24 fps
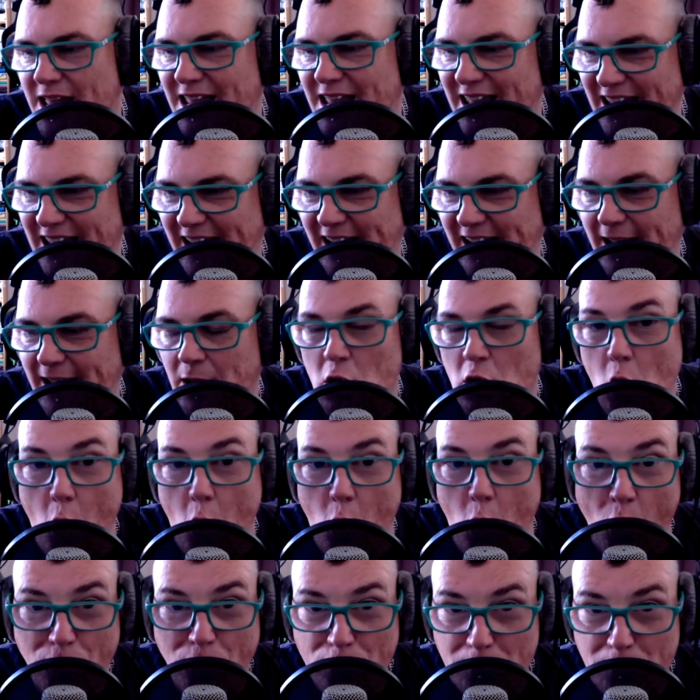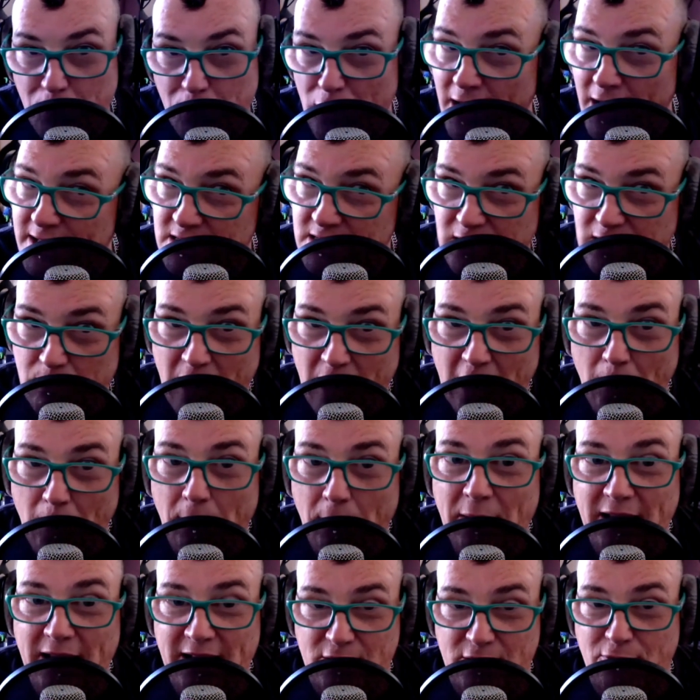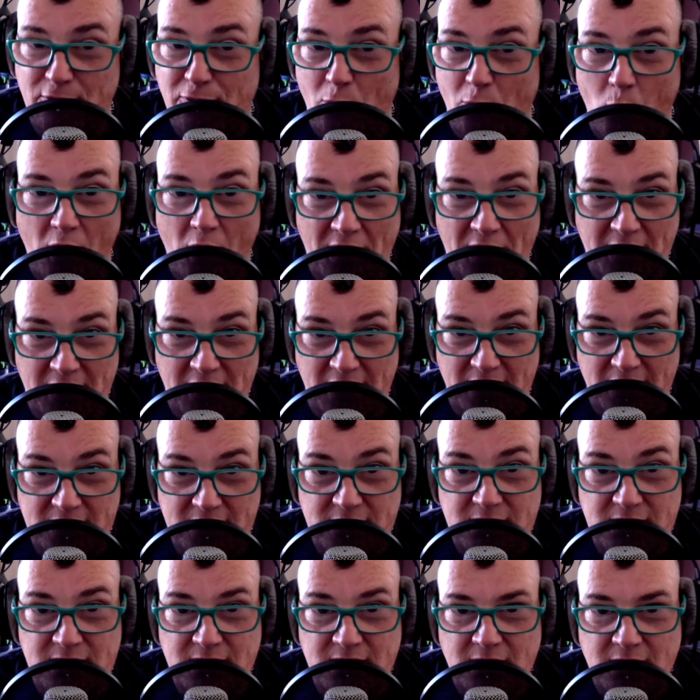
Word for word: a overpriced in my opinion for what it is